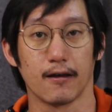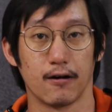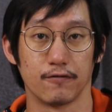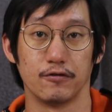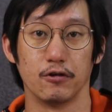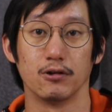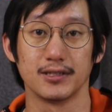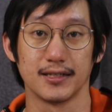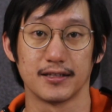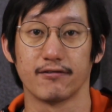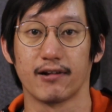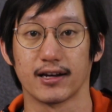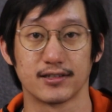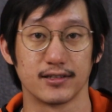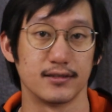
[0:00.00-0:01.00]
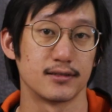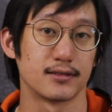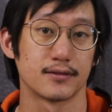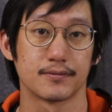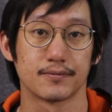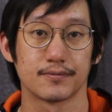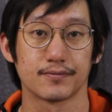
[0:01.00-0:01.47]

of those interactions.